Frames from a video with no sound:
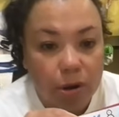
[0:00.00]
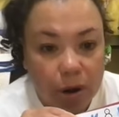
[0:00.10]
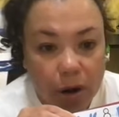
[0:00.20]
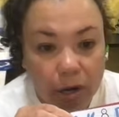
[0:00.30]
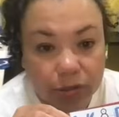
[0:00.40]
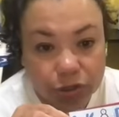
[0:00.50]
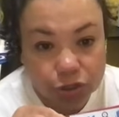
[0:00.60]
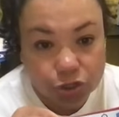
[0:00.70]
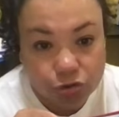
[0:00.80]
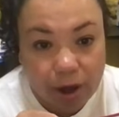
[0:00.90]
on the
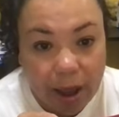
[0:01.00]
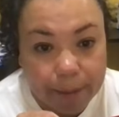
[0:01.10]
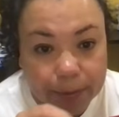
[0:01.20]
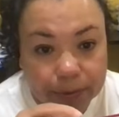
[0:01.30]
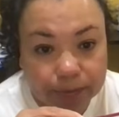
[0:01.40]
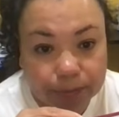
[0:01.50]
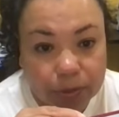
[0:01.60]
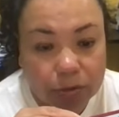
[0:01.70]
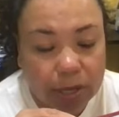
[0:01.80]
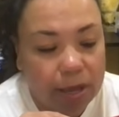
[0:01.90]
strap,
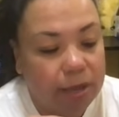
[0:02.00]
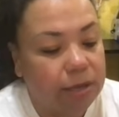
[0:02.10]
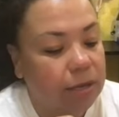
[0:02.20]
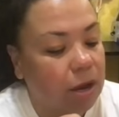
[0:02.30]
okay?